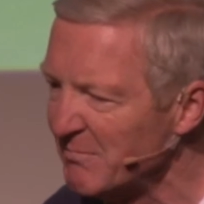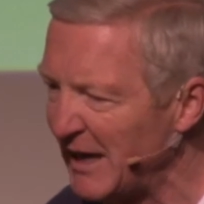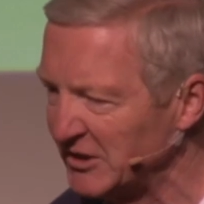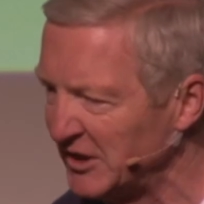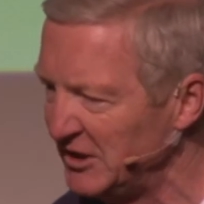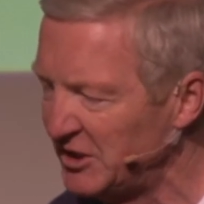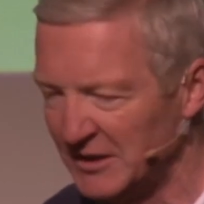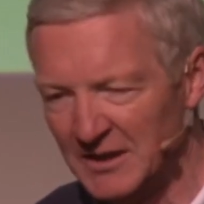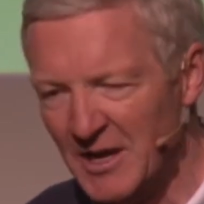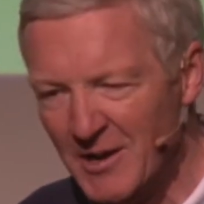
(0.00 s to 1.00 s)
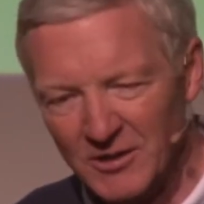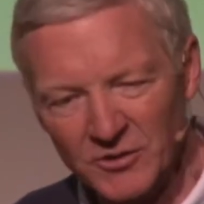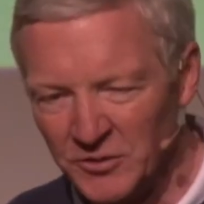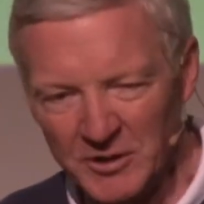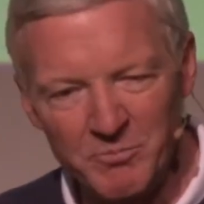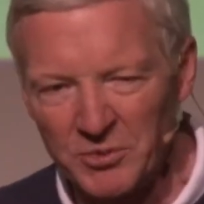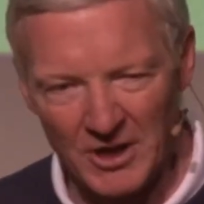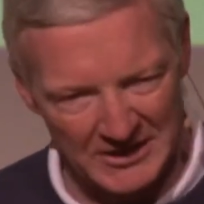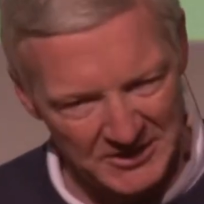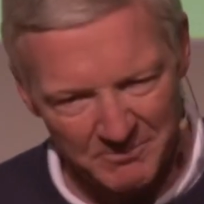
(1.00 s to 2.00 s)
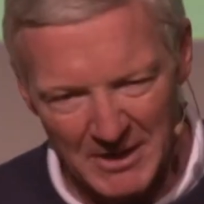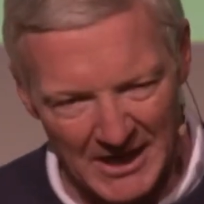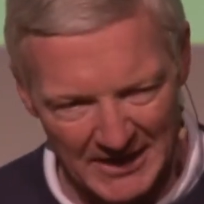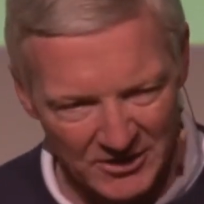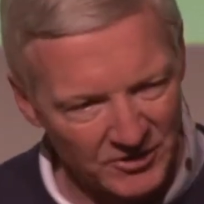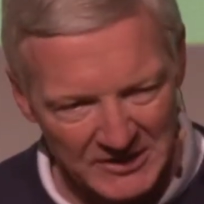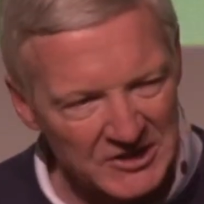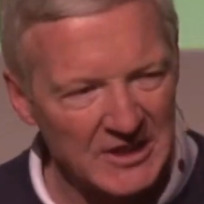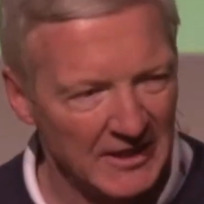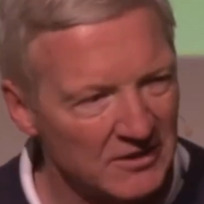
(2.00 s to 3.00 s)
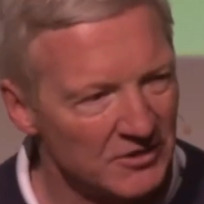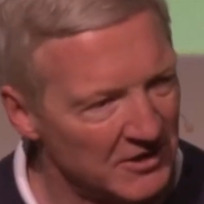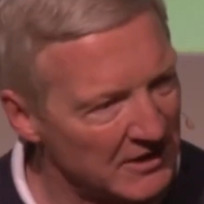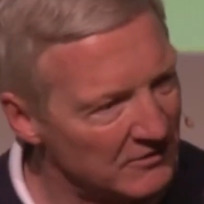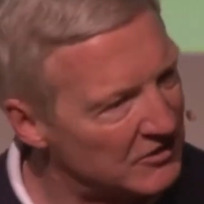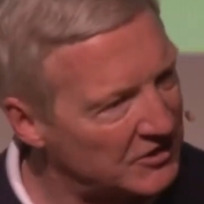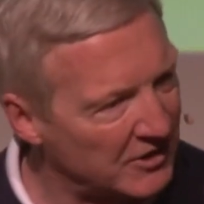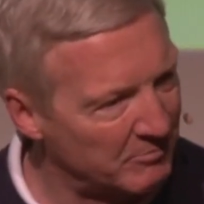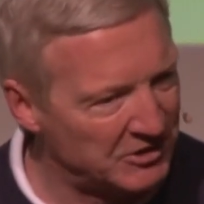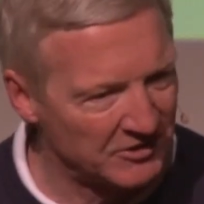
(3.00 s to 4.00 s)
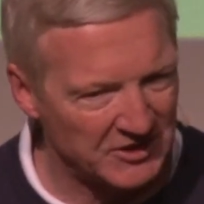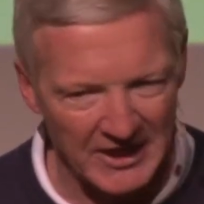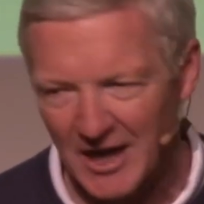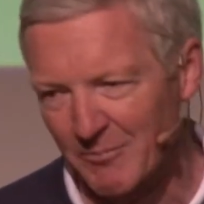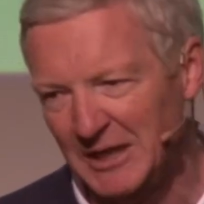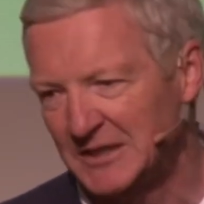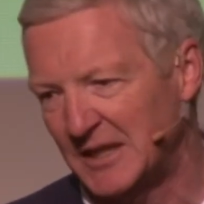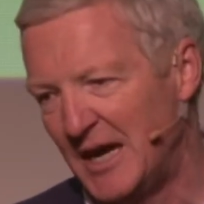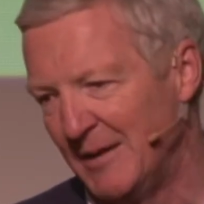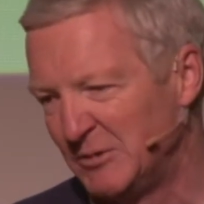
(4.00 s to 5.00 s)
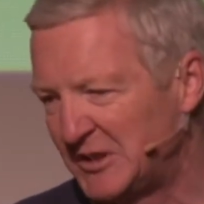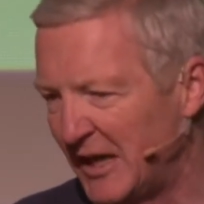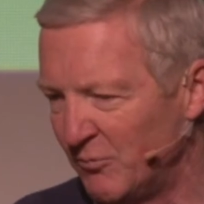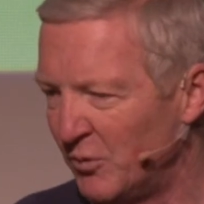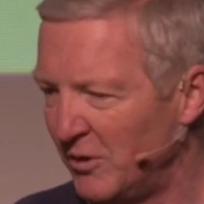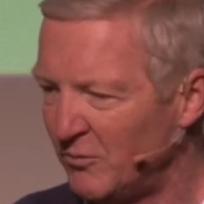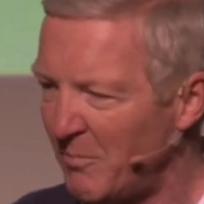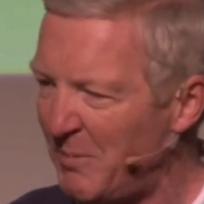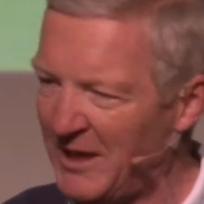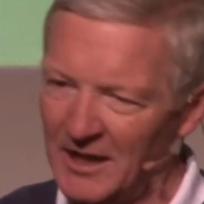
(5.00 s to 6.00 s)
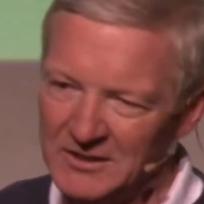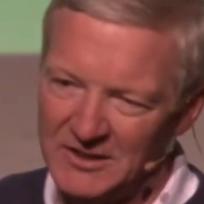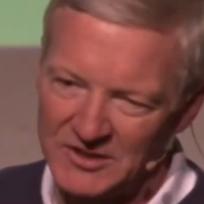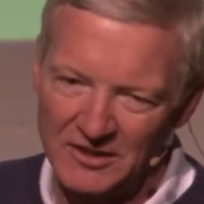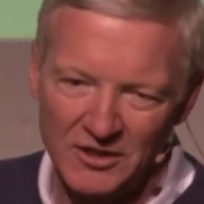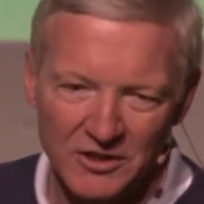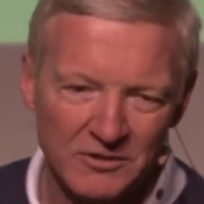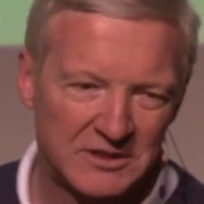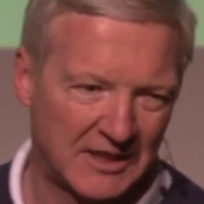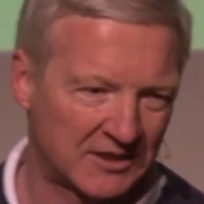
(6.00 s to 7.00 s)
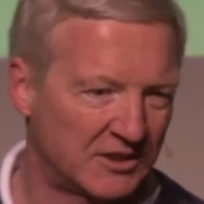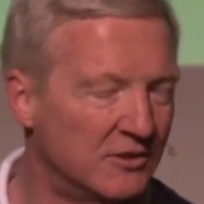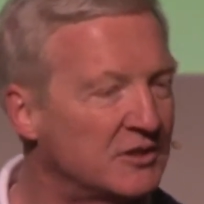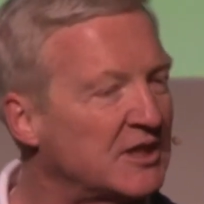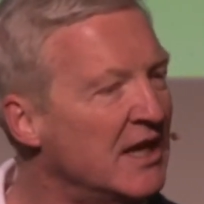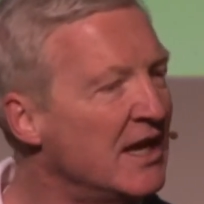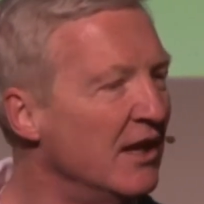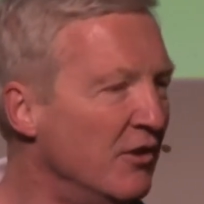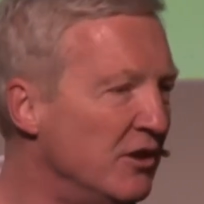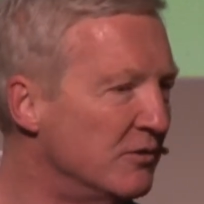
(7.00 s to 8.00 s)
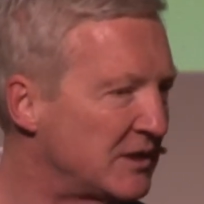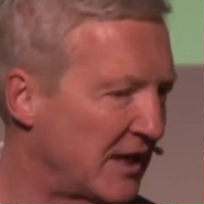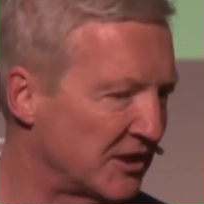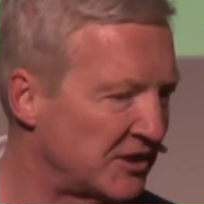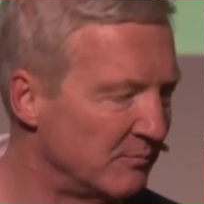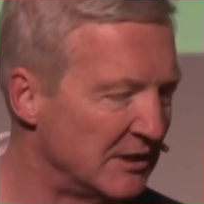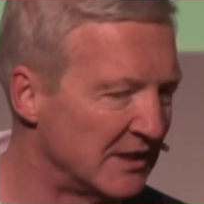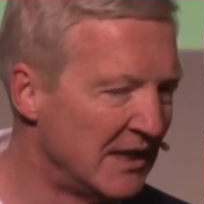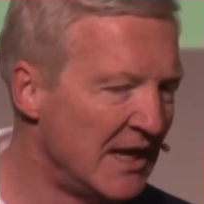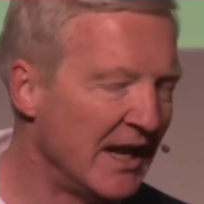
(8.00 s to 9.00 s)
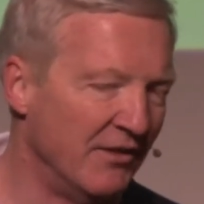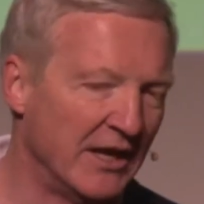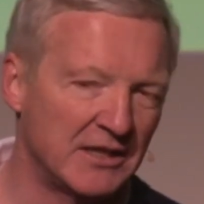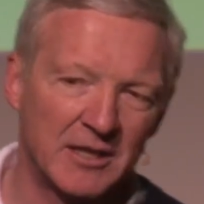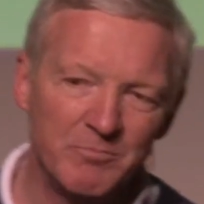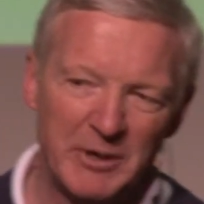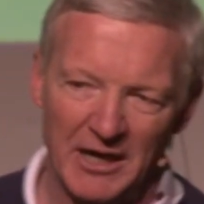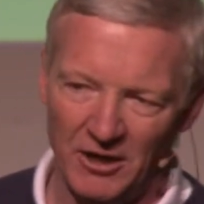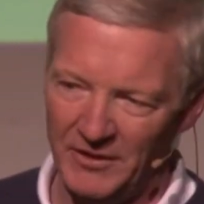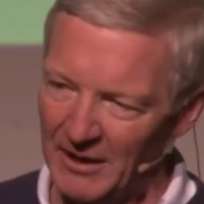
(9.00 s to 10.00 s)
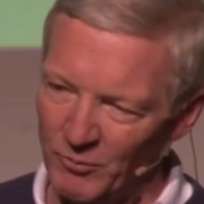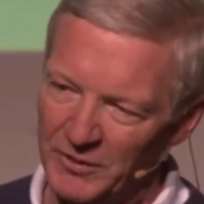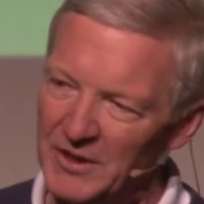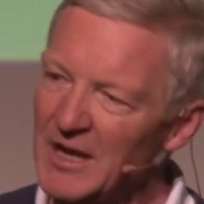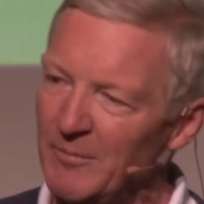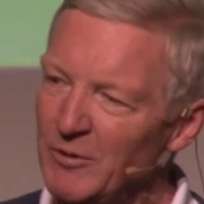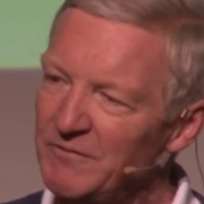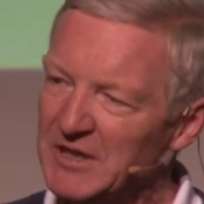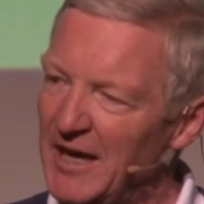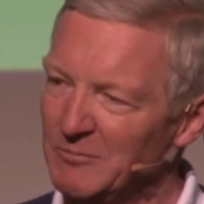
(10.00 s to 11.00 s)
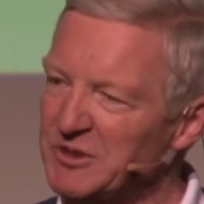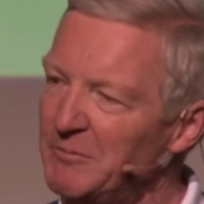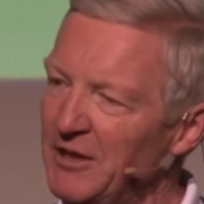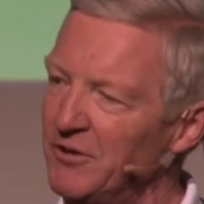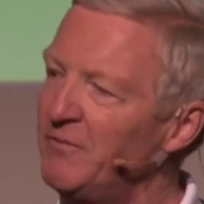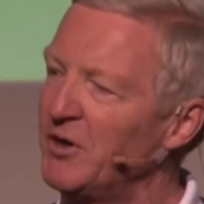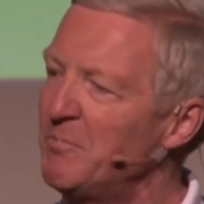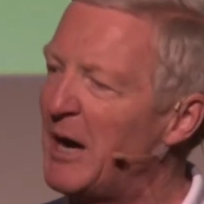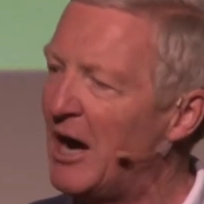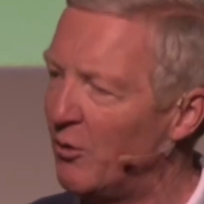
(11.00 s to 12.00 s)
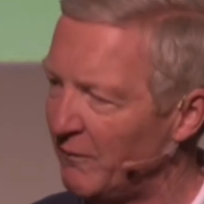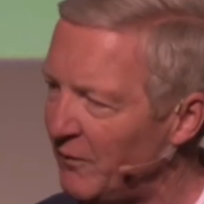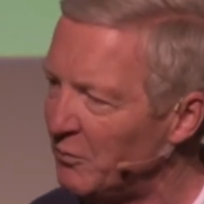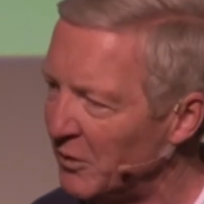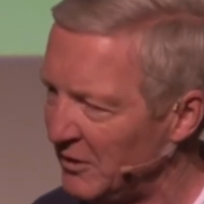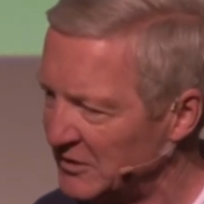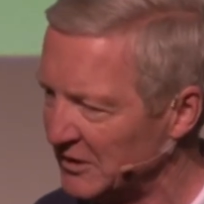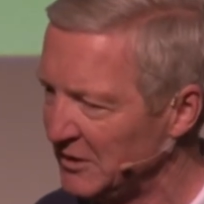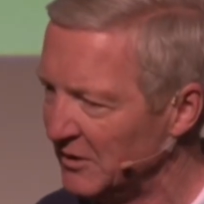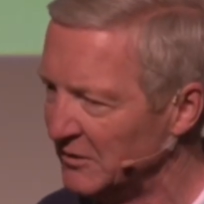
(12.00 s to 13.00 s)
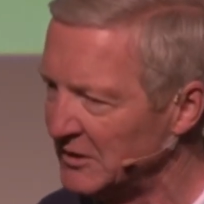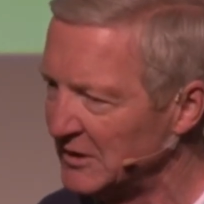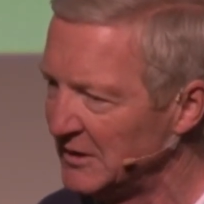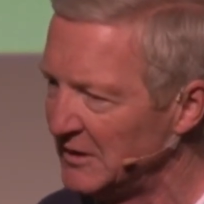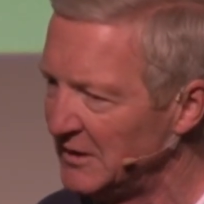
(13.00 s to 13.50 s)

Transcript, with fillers: message, it, Lord brought to mind, Chris, take a look in the scriptures at how many times that word repent is in the New Test, used in the New Testament, and then compare that with the number of times some other very powerful words are used.